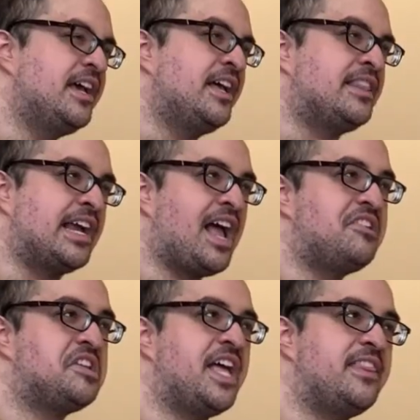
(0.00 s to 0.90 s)
Like I
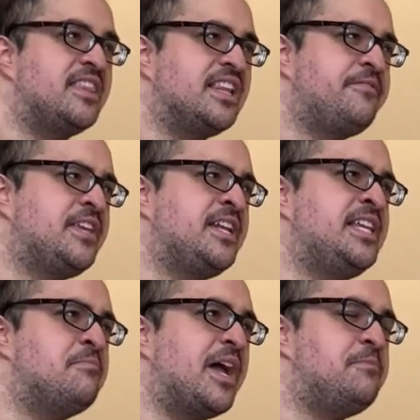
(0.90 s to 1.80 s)
said, the left kidney
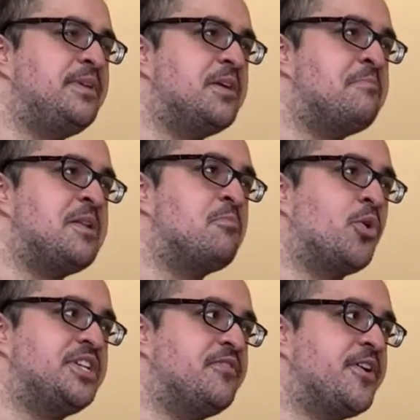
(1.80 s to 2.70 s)
might be a bit more
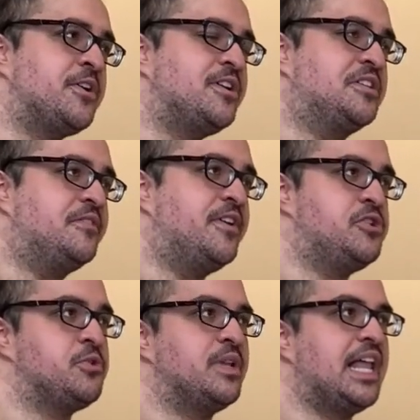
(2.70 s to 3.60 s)
difficult to
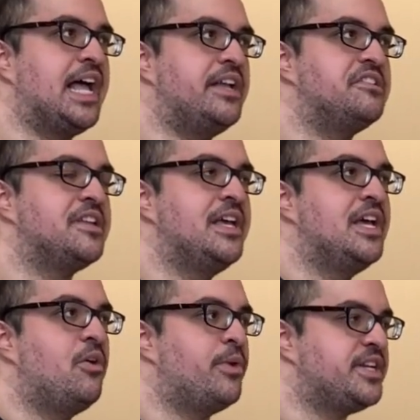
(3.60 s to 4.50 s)
visualize
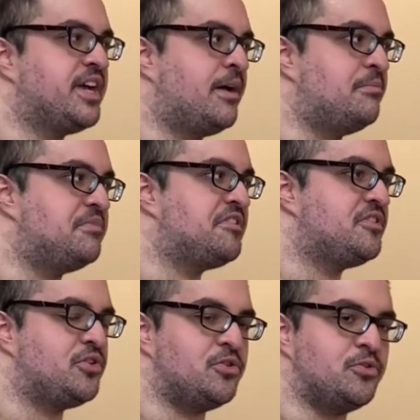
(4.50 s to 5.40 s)
when it comes
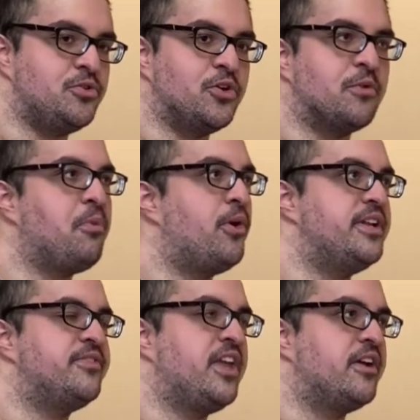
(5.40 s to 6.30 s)
to your point of
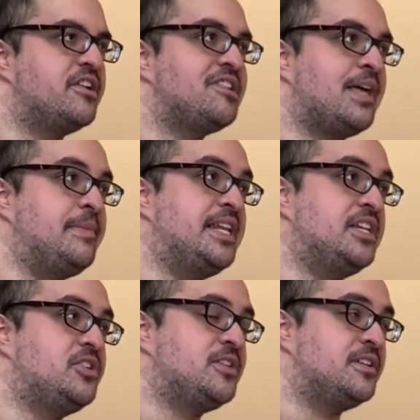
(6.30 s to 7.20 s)
care
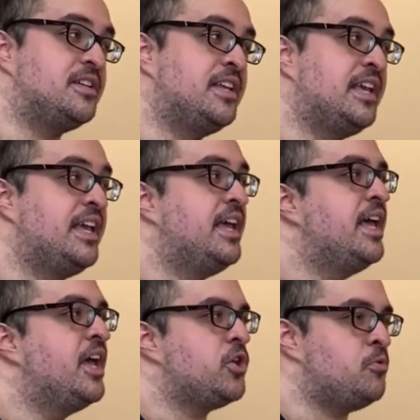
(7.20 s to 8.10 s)
examination.
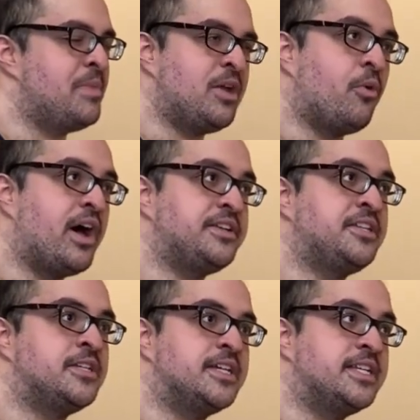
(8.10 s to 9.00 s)
You may want
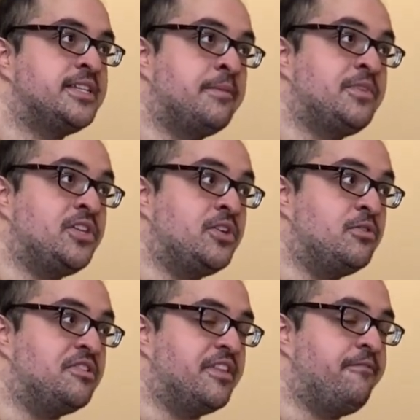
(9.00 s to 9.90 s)
to attempt to use
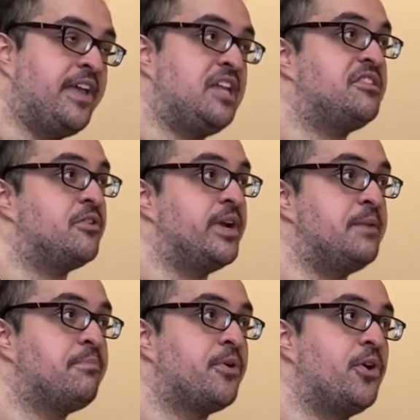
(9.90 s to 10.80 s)
the phased array
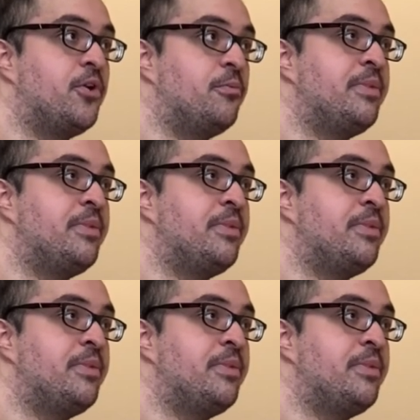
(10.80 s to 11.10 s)
probe